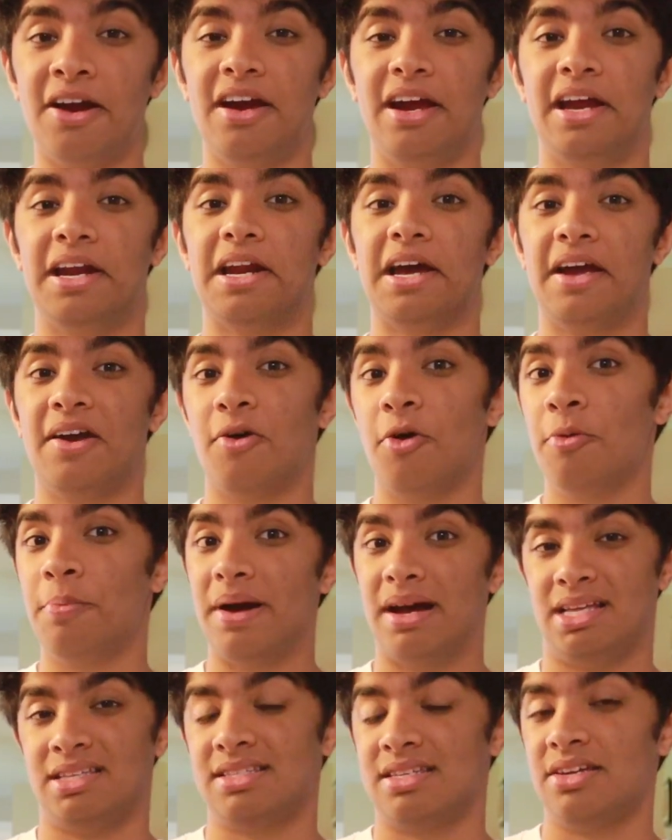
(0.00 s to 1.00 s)
and I hope
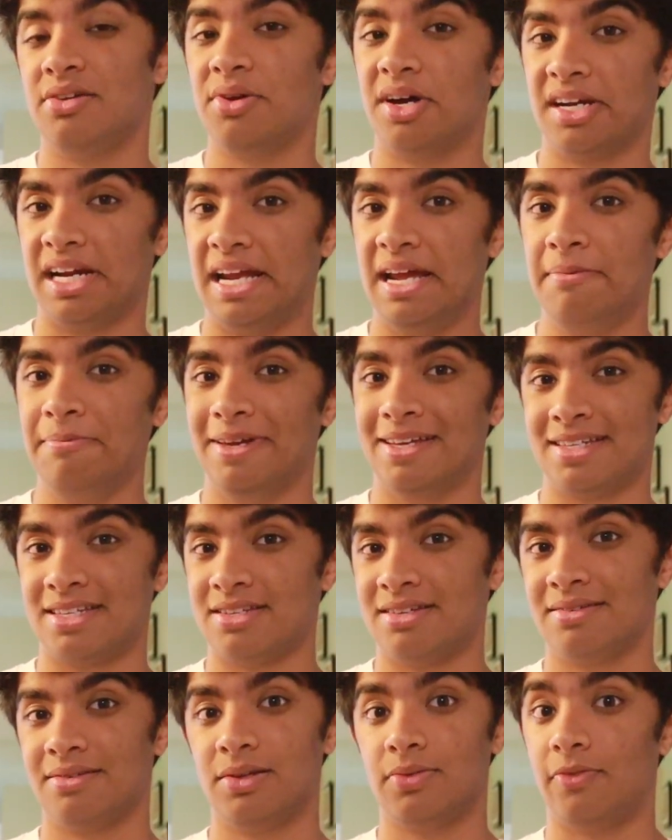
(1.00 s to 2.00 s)
I'll see you on
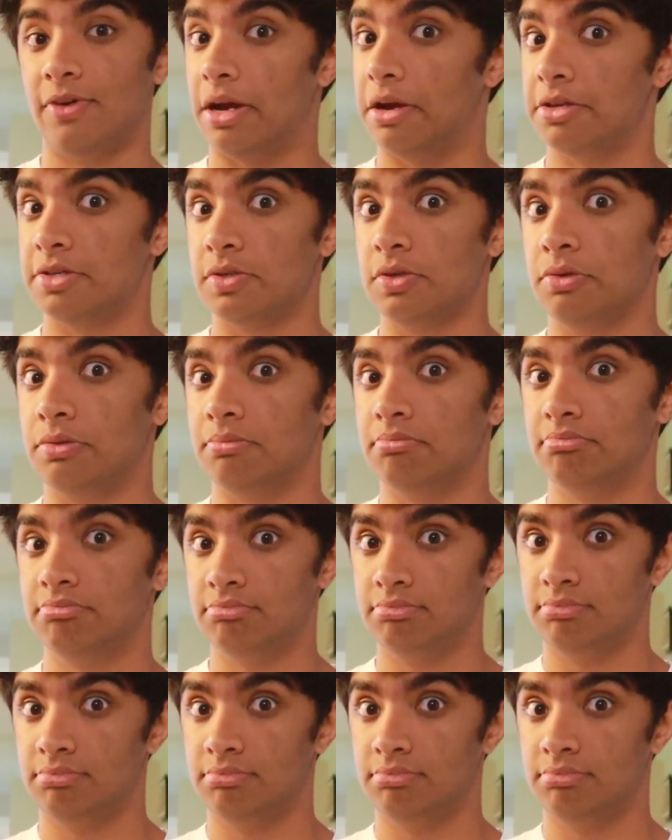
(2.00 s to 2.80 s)
campus very soon.